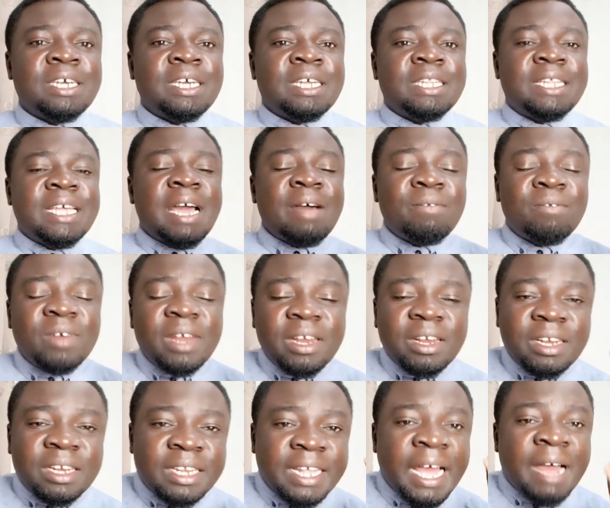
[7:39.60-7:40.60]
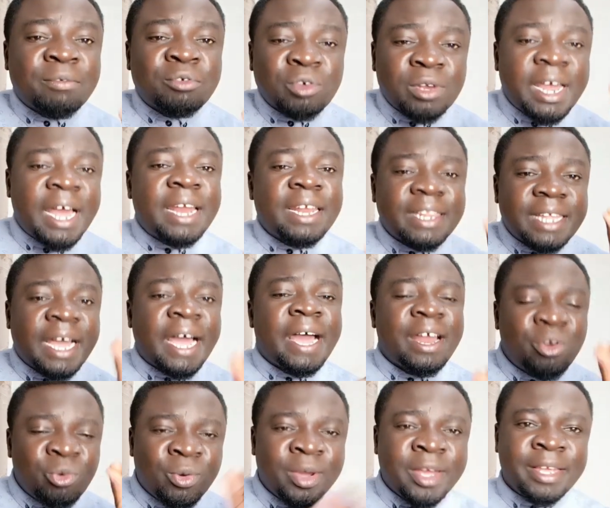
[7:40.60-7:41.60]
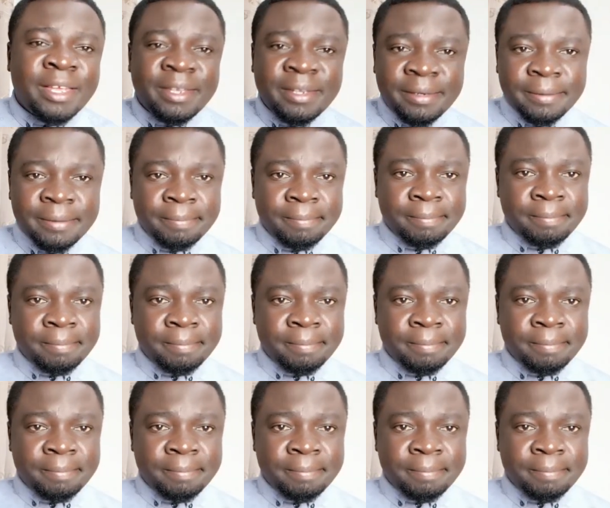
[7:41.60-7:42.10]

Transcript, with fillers: They have, they have to learn the hard way.